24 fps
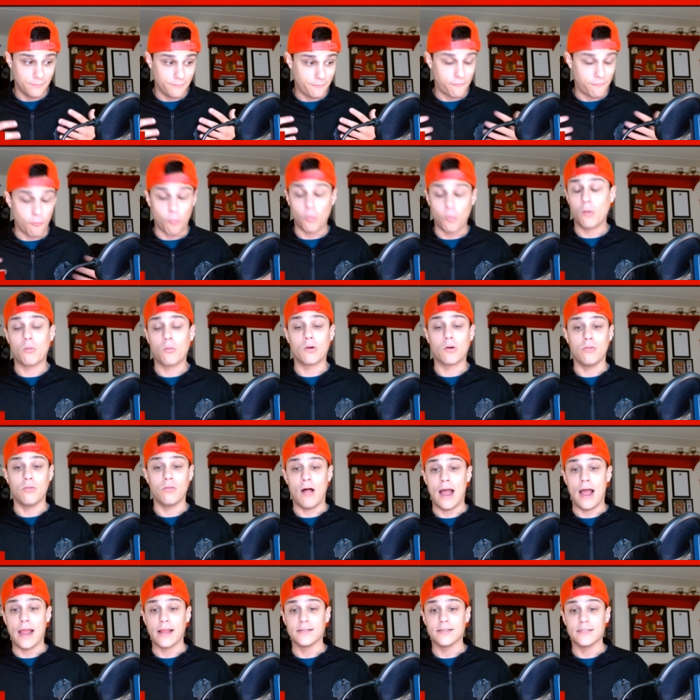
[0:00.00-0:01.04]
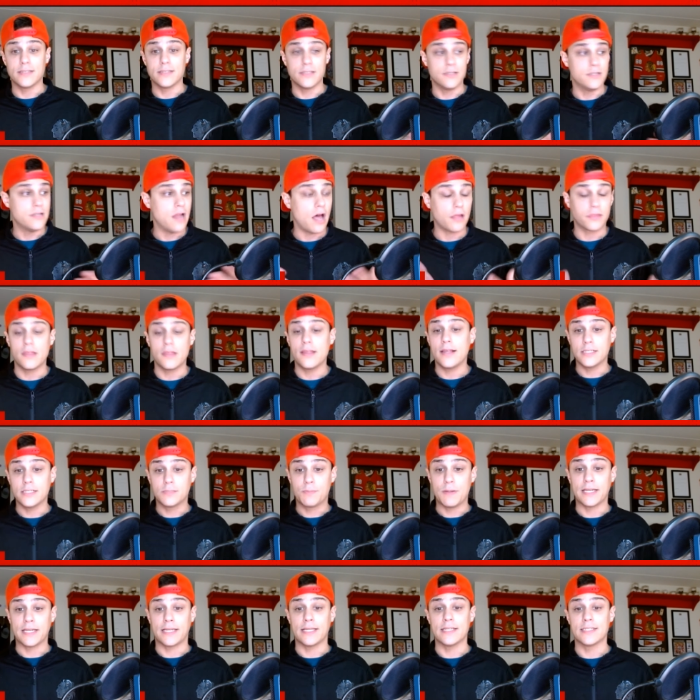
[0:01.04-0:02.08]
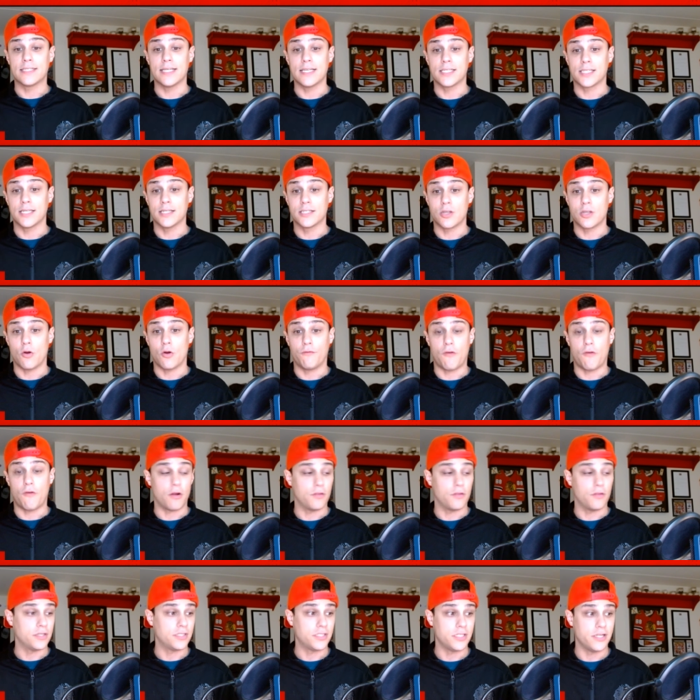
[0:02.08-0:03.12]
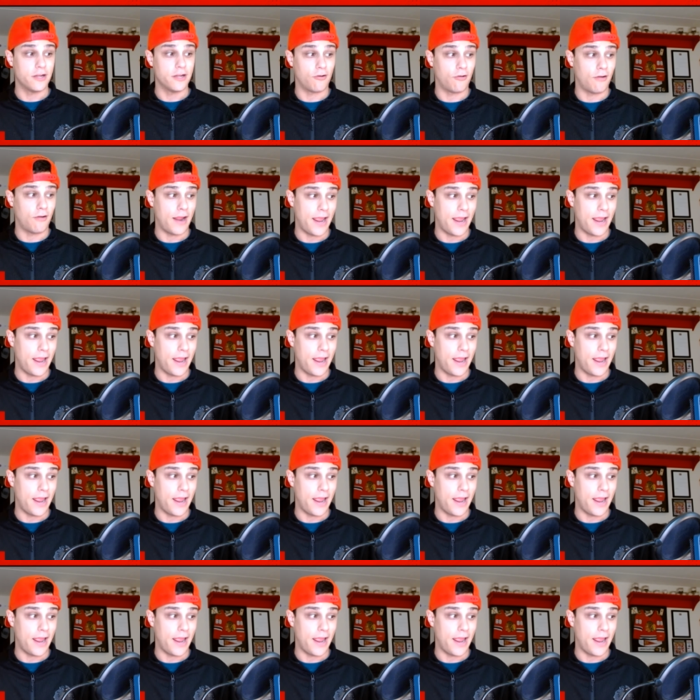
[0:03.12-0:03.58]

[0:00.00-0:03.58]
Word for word: forward lines, nothing has been consistent so far this year.